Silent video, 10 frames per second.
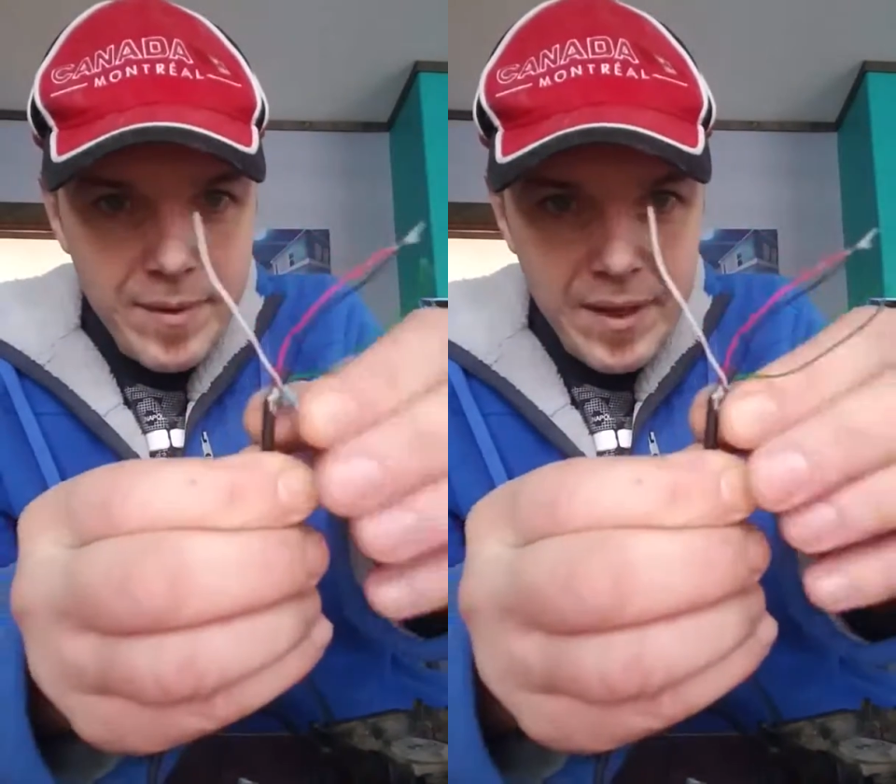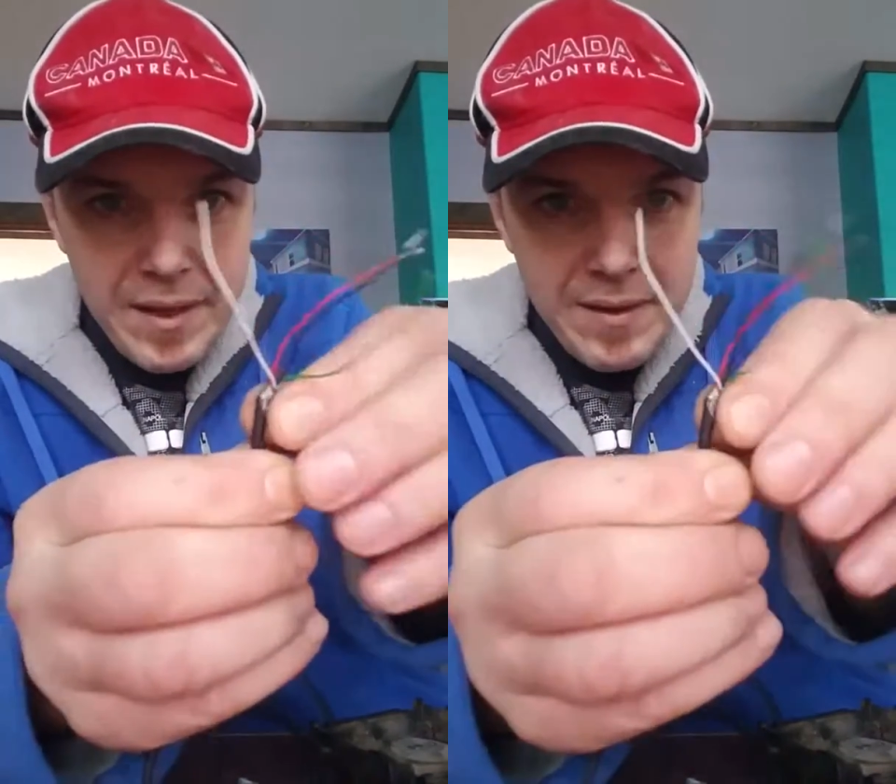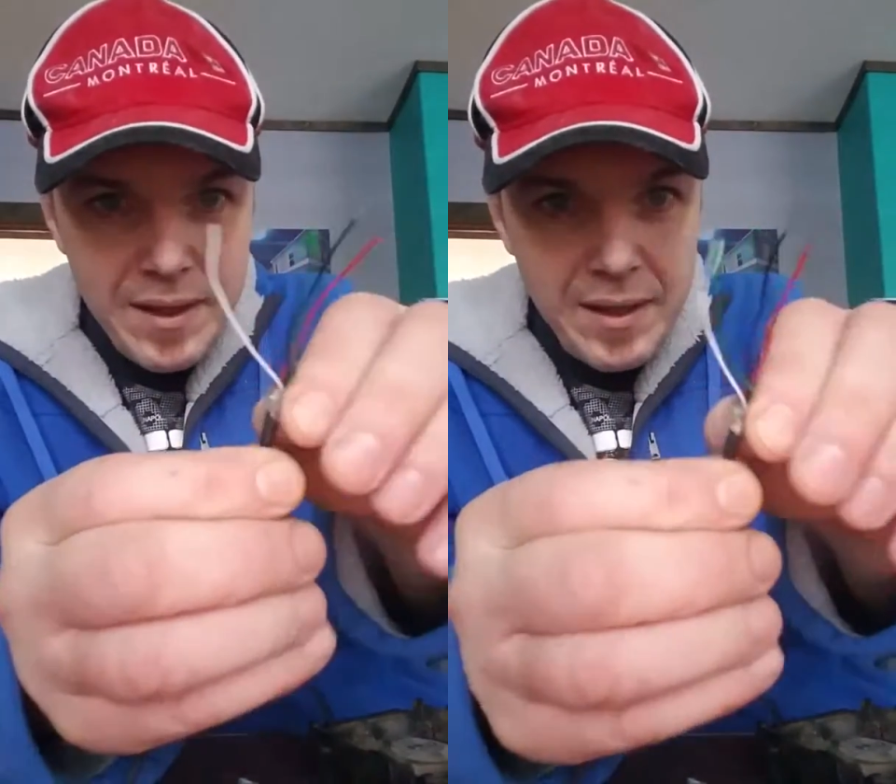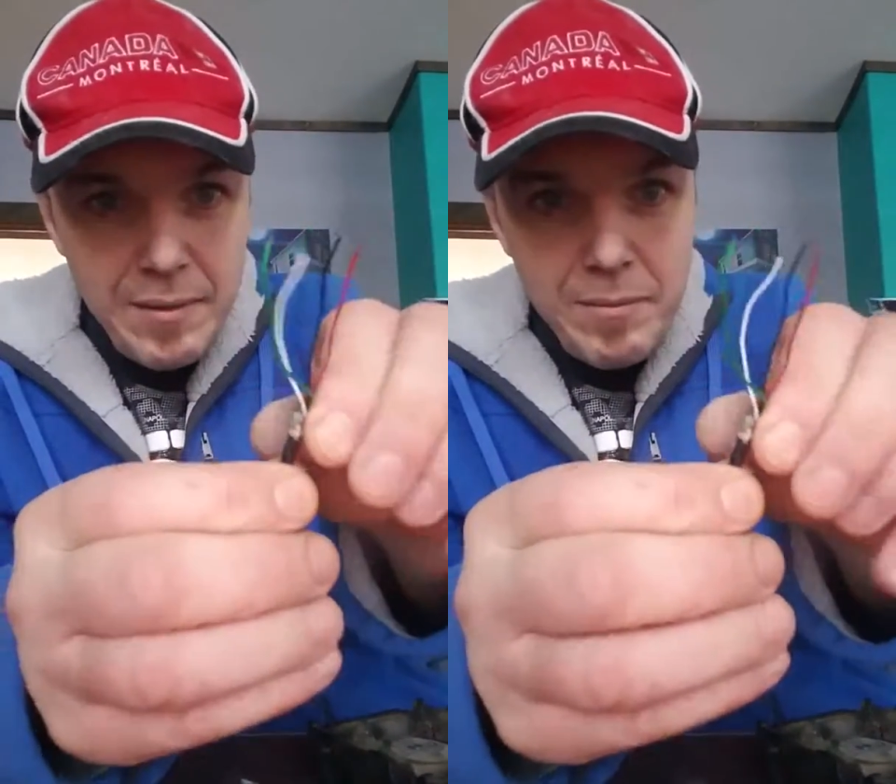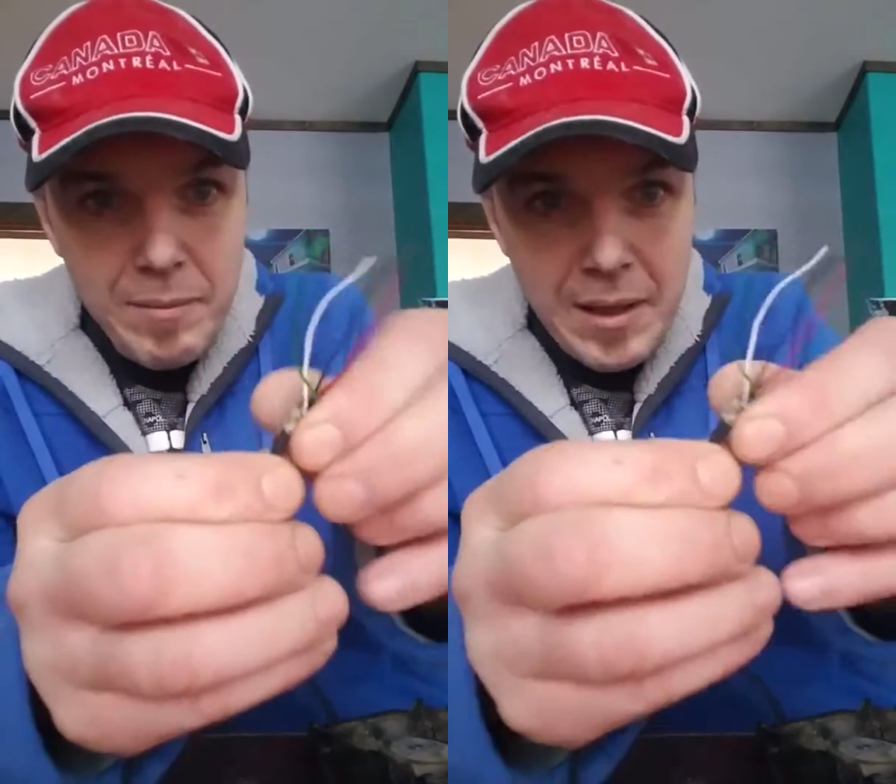I guess, any
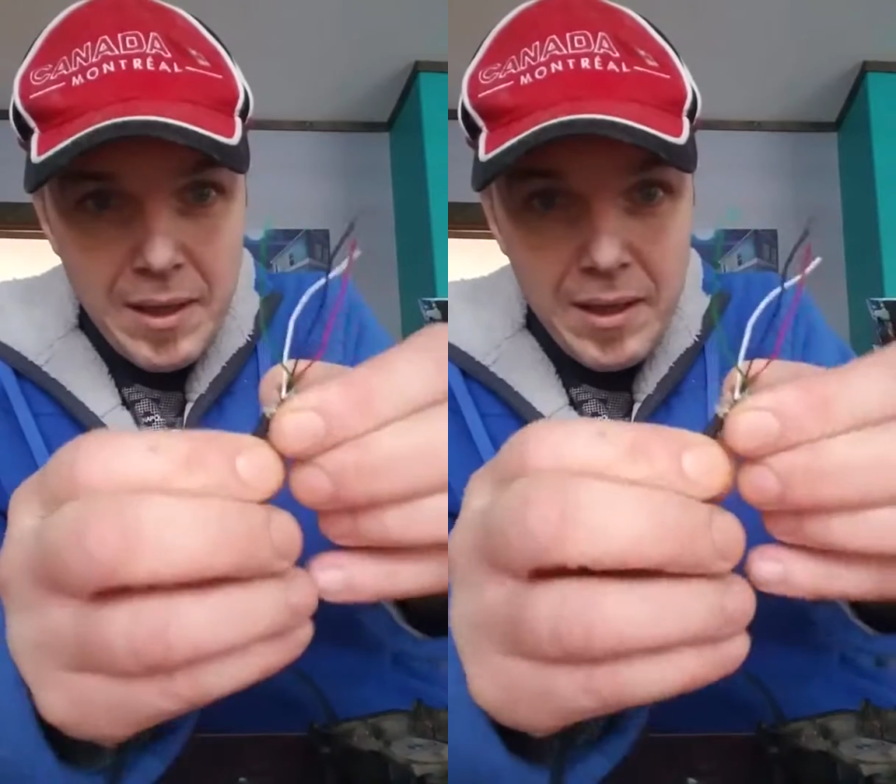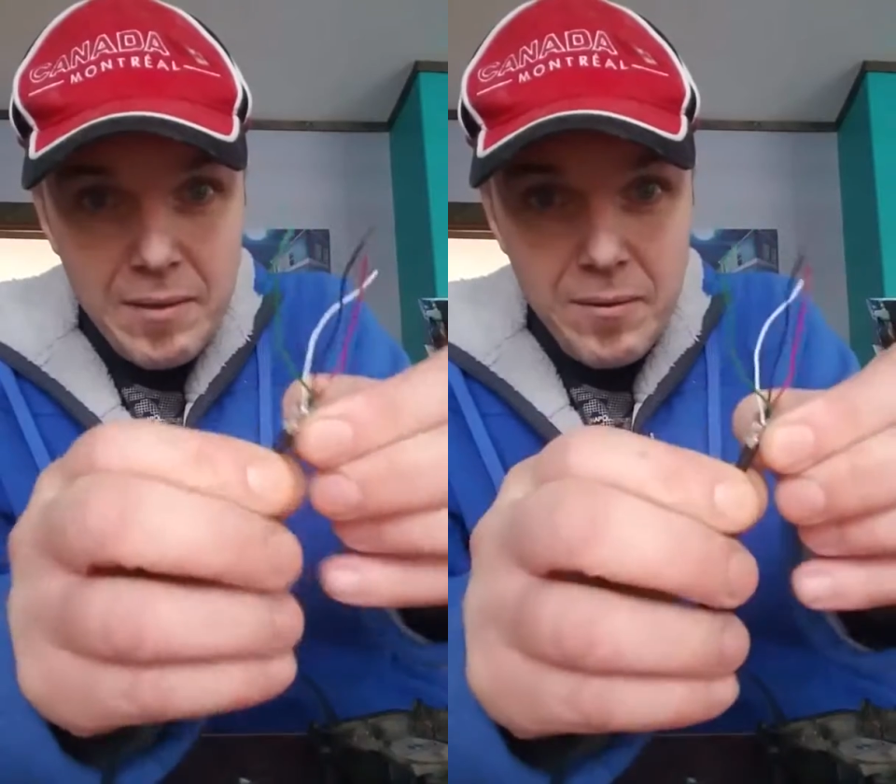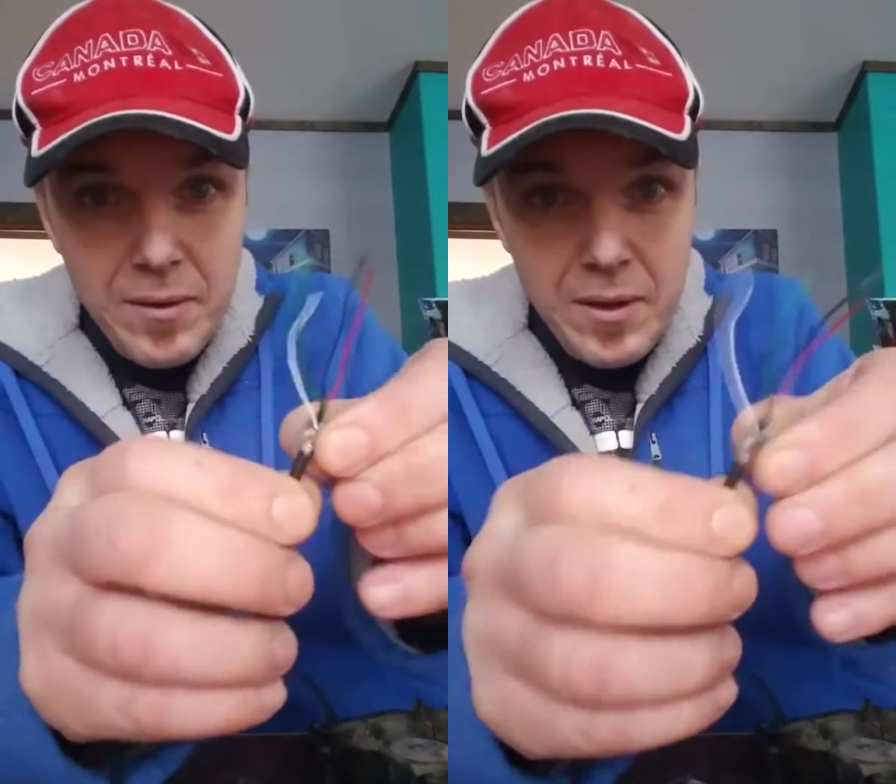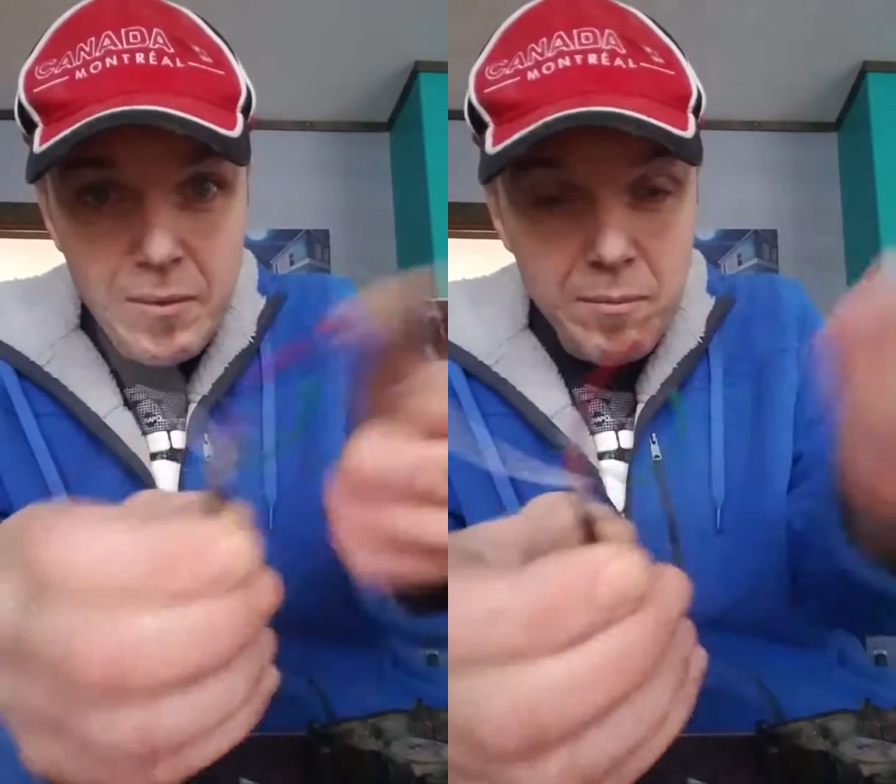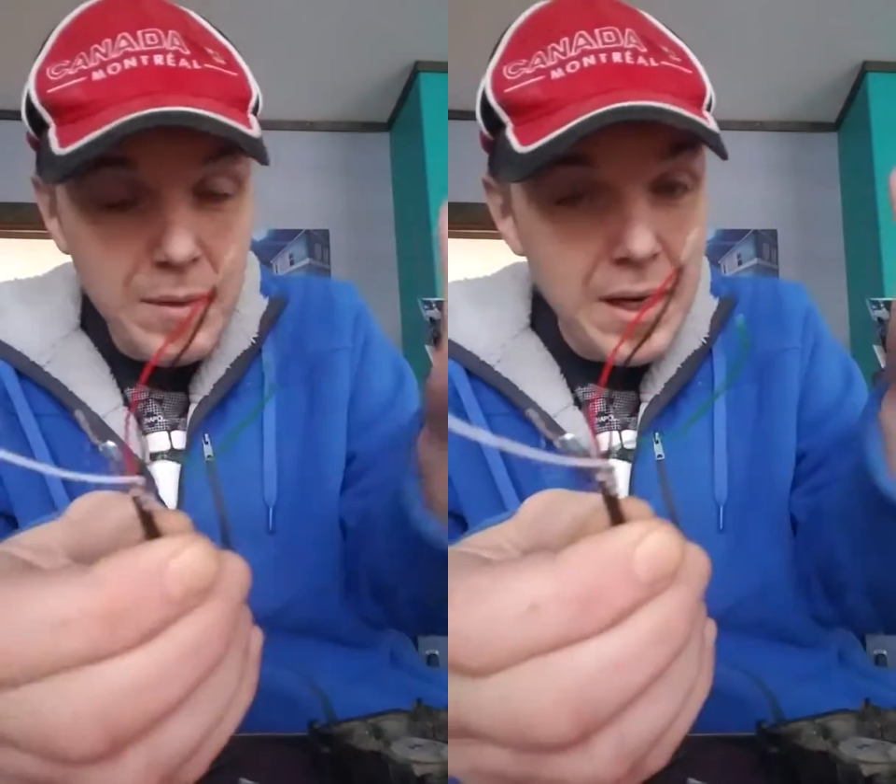magnetic
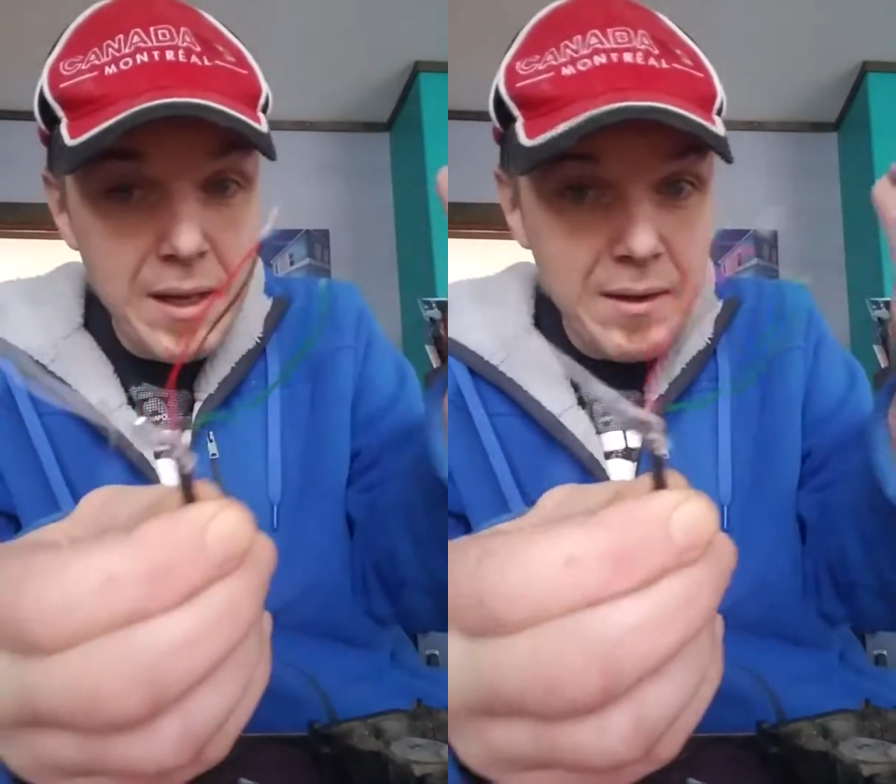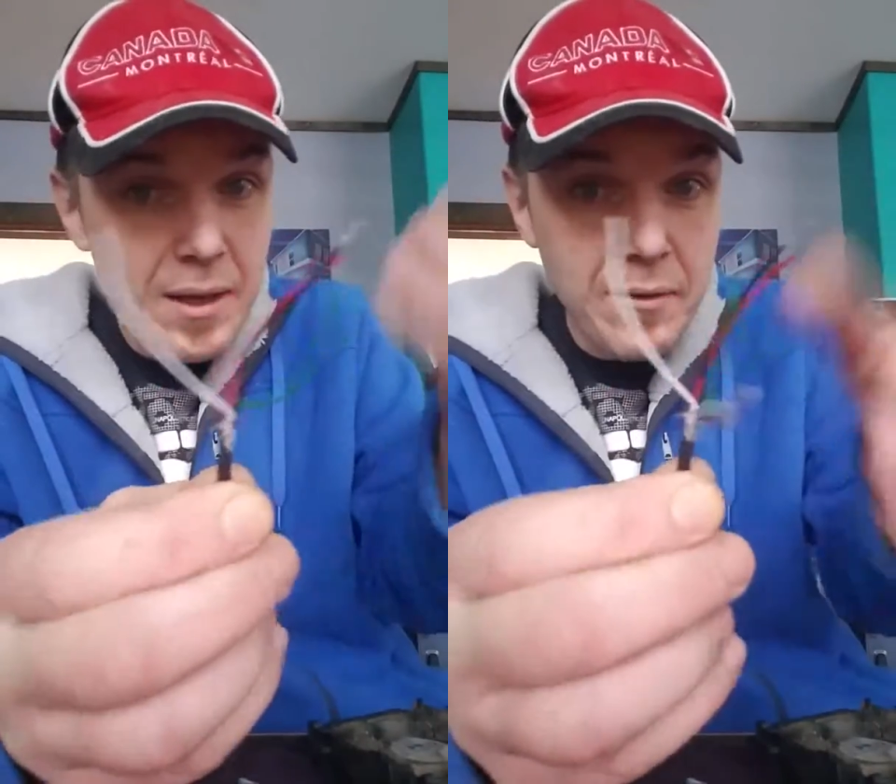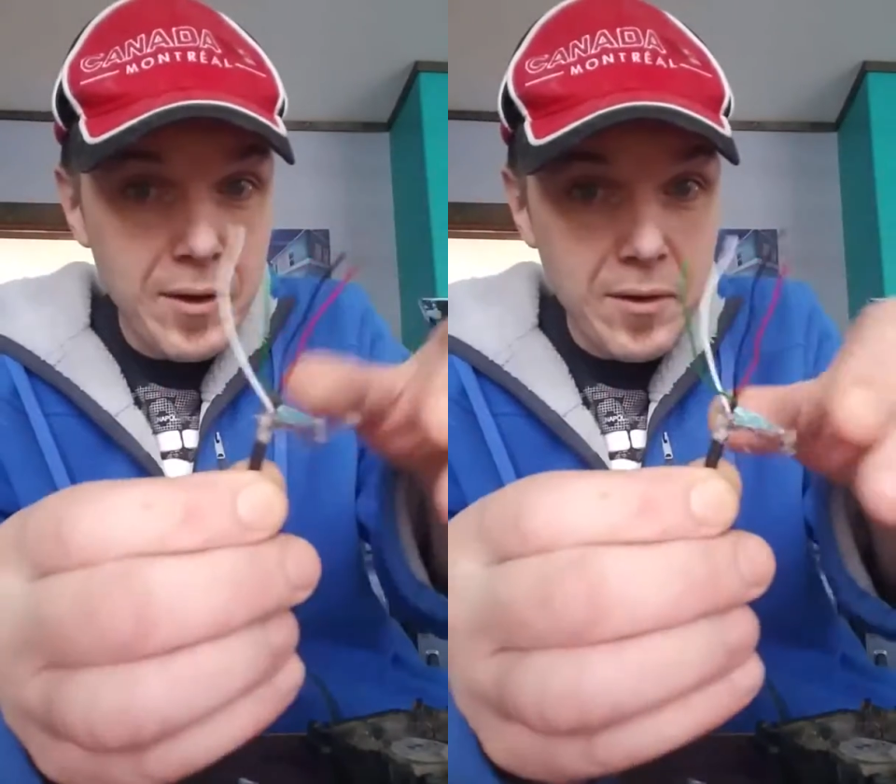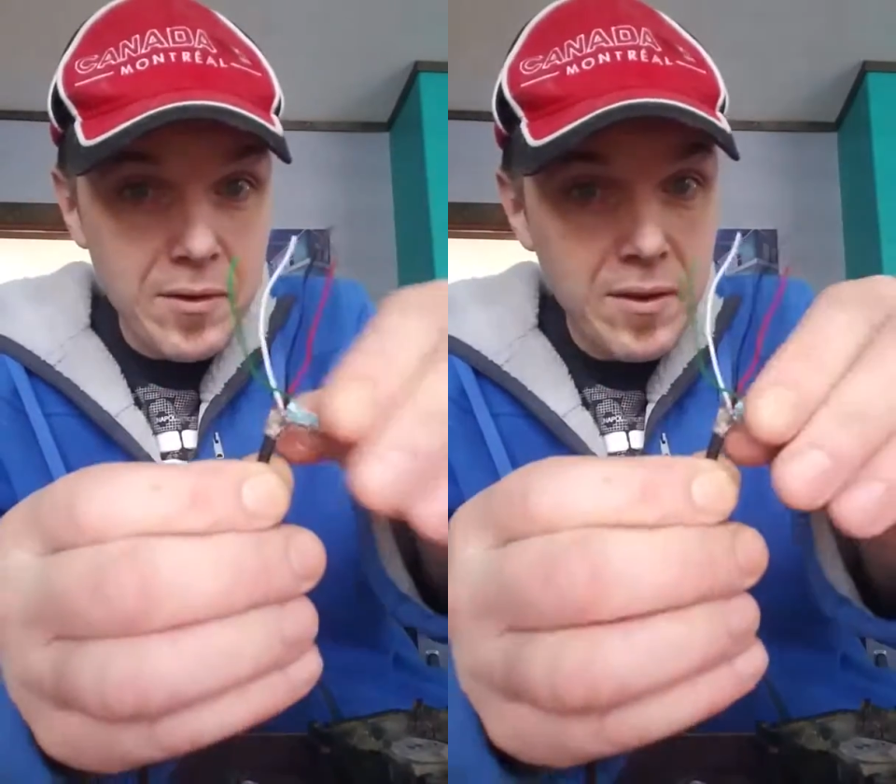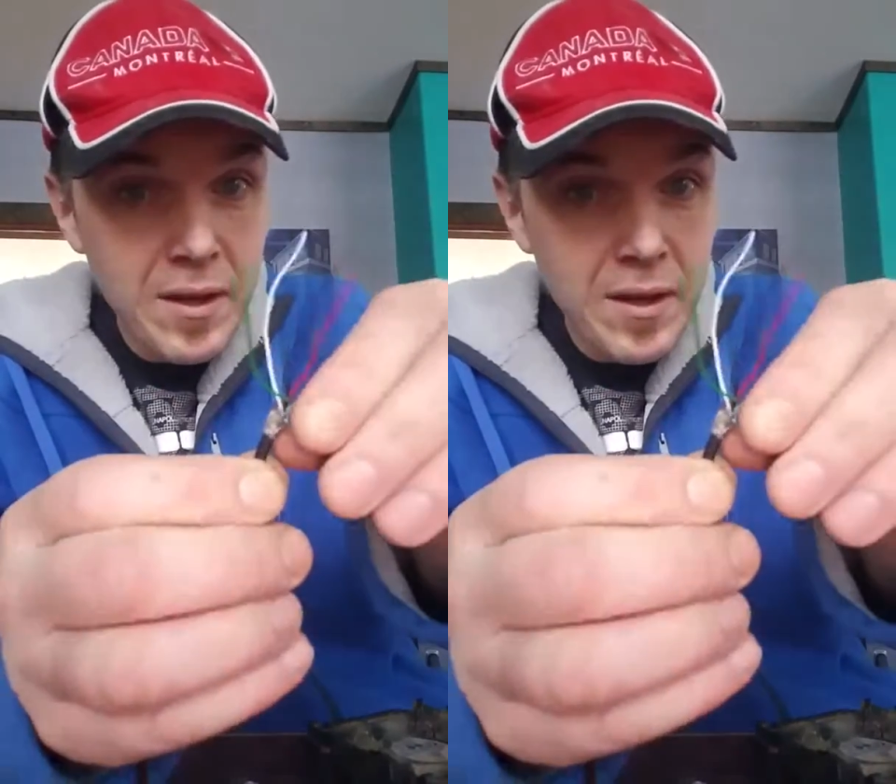or any interference.